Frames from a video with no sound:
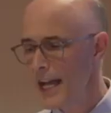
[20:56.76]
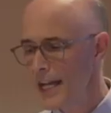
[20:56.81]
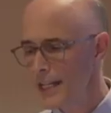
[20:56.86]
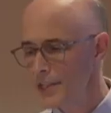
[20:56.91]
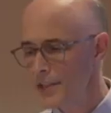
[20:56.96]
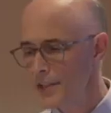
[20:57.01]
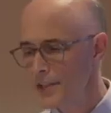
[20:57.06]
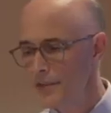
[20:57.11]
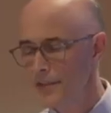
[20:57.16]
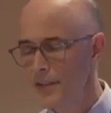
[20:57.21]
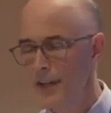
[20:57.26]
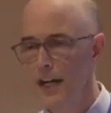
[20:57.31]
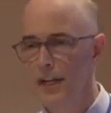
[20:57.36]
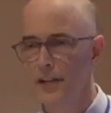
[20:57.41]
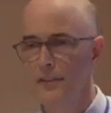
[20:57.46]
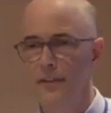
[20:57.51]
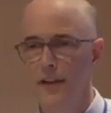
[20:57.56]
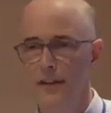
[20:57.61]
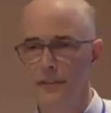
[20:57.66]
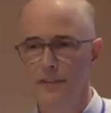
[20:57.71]
can
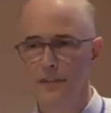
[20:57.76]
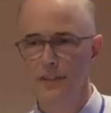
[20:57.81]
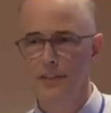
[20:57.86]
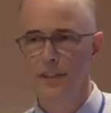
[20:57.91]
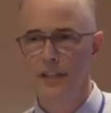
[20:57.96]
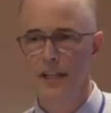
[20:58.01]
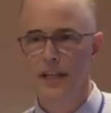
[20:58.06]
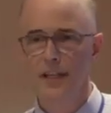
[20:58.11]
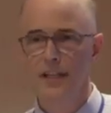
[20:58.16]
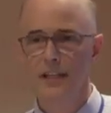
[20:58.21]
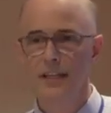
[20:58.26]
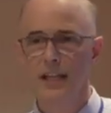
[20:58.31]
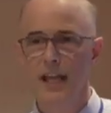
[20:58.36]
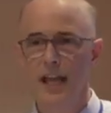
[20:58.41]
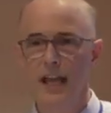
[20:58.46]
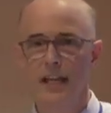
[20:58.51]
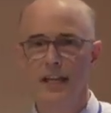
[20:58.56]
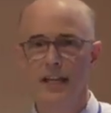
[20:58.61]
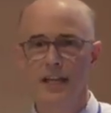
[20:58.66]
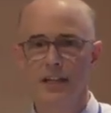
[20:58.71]
survive after
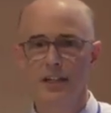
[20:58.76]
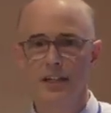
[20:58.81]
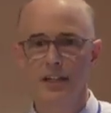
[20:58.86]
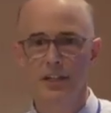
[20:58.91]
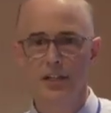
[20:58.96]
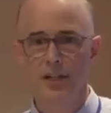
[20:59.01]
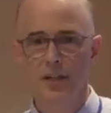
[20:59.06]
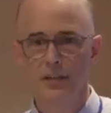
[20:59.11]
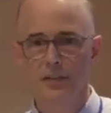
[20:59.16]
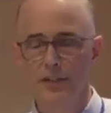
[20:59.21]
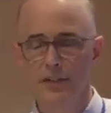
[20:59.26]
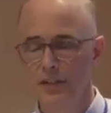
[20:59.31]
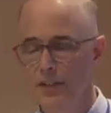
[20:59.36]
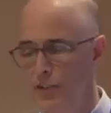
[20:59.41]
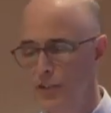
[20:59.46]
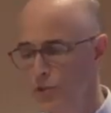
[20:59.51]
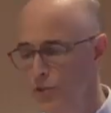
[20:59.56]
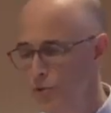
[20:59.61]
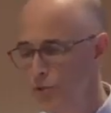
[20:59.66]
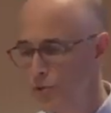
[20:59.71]
death and carry
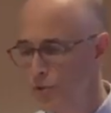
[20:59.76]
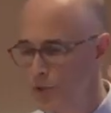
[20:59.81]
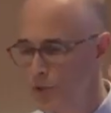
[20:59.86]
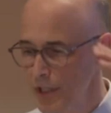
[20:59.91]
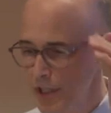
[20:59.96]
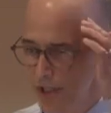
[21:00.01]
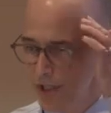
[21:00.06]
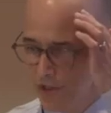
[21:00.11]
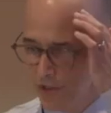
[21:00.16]
over to